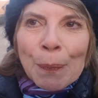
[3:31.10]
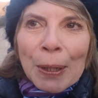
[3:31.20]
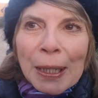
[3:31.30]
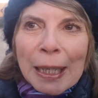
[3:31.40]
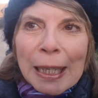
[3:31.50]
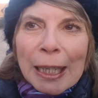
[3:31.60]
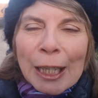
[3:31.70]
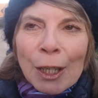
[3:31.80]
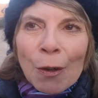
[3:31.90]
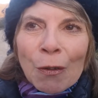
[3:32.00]
But
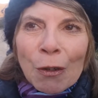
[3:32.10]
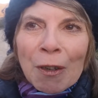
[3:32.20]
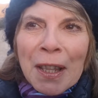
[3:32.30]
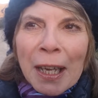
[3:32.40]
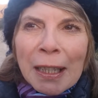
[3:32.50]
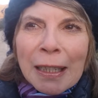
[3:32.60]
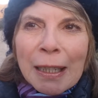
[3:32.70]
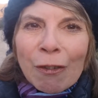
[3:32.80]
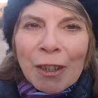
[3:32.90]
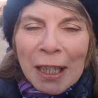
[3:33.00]
if you're in that
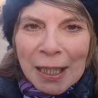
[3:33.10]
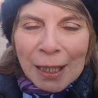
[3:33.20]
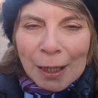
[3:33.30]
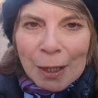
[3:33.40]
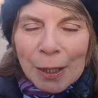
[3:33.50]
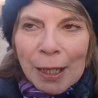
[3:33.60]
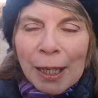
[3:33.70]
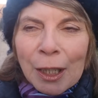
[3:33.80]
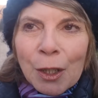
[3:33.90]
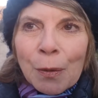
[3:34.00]
stuck
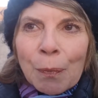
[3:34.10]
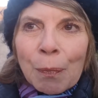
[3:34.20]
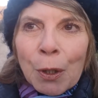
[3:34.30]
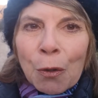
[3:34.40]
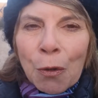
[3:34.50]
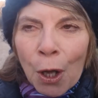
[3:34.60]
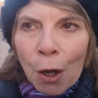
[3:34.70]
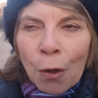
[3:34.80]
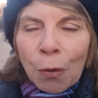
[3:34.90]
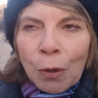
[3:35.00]
stage, but
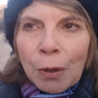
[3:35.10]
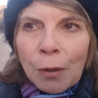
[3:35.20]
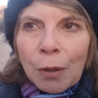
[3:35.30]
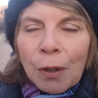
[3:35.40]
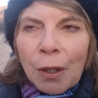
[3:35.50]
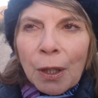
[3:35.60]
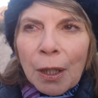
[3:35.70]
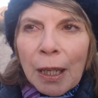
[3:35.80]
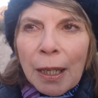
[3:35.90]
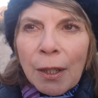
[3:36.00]

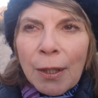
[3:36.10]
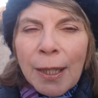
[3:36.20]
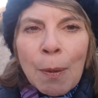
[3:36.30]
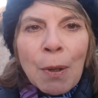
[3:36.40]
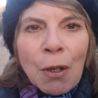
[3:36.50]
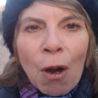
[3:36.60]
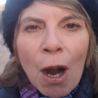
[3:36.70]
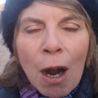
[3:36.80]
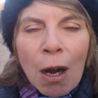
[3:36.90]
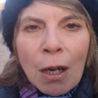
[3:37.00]
that deep in your
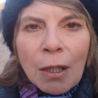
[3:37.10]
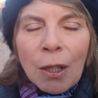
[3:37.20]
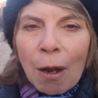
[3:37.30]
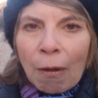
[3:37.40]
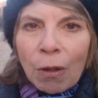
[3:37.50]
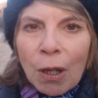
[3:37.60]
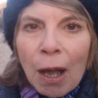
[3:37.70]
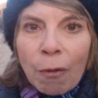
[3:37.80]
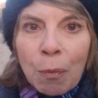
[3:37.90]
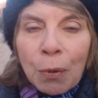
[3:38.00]
heart you have
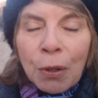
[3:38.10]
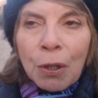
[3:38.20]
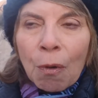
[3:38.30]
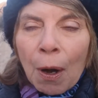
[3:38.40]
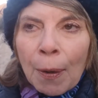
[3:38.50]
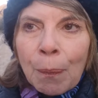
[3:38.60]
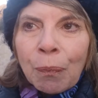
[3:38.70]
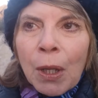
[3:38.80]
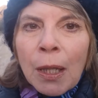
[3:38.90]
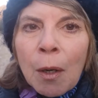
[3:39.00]
a book to write.
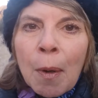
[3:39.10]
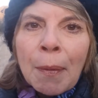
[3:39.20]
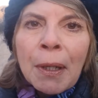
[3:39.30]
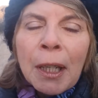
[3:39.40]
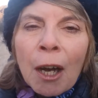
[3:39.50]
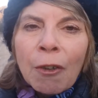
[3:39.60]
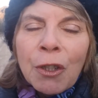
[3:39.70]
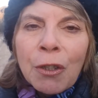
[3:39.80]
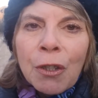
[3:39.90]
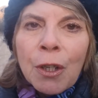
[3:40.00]
Now, what I'm going to
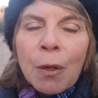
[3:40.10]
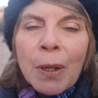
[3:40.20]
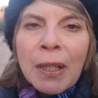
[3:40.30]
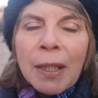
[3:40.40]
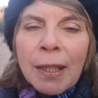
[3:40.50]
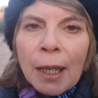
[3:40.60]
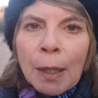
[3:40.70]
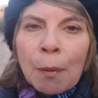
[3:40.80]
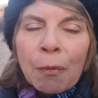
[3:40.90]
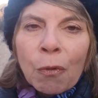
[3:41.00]
encourage you to do is to
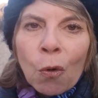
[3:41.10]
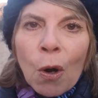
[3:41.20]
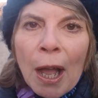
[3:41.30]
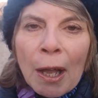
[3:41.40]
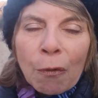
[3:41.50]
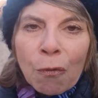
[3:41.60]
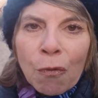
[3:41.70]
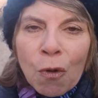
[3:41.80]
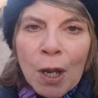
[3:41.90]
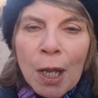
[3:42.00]
sign up for a
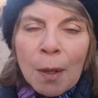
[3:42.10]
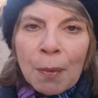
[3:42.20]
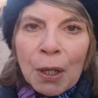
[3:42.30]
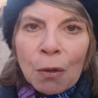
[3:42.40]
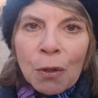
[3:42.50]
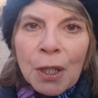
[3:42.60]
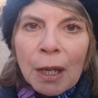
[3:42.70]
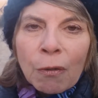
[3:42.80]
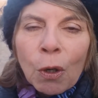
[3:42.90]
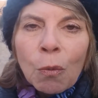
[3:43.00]
free mini course
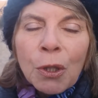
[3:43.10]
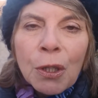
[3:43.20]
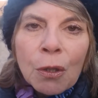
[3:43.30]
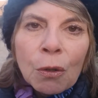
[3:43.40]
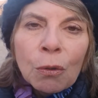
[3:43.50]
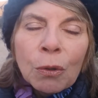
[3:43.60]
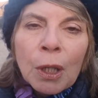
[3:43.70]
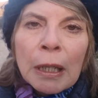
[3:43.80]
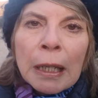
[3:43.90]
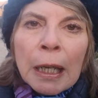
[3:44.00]
that I've got, which is called
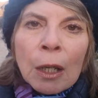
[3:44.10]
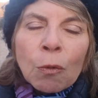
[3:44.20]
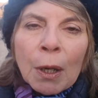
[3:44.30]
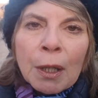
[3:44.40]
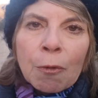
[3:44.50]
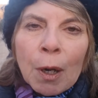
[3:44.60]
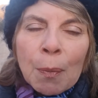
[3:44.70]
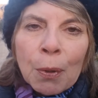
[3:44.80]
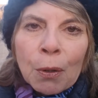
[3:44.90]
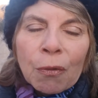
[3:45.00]
Write the
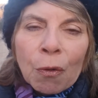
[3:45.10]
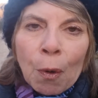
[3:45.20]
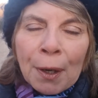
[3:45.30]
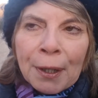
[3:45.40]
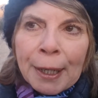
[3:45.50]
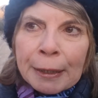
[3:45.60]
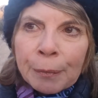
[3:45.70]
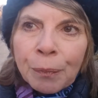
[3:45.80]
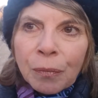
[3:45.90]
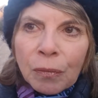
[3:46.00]
Right Book for Right Now.